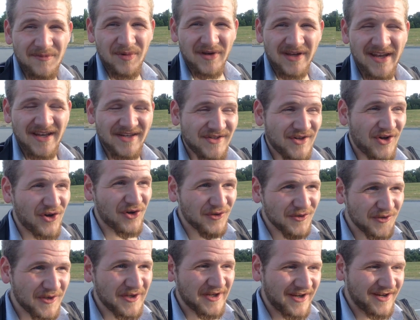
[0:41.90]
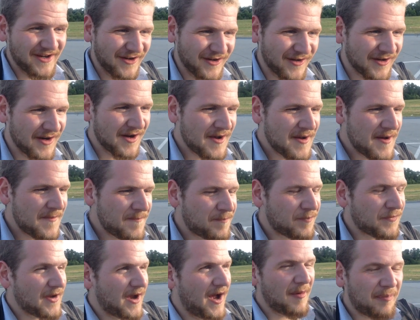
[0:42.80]
because earlier,
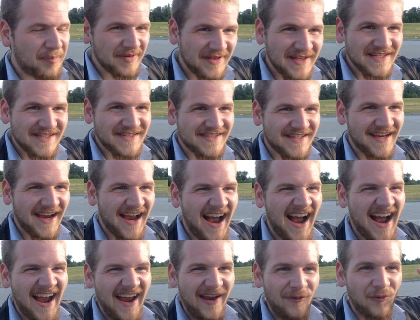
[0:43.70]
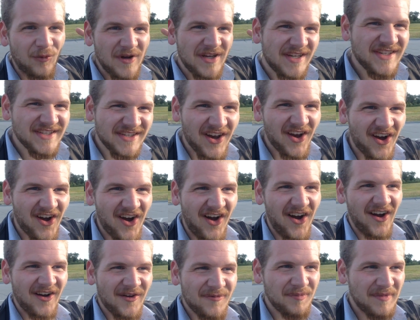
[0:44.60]
up in the sky,
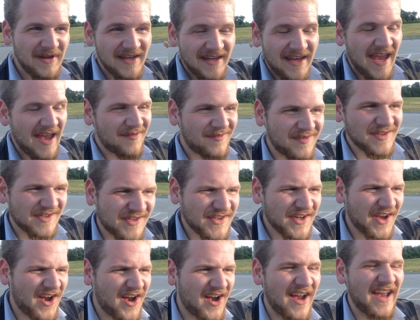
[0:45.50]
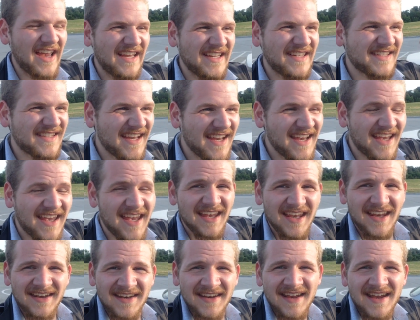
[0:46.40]
me and Kevin saw a
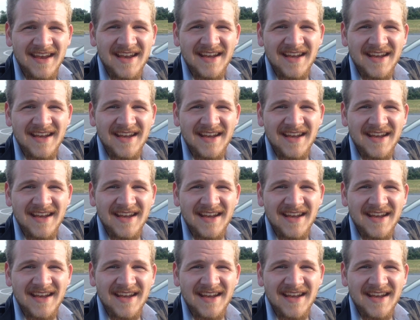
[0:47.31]
stinking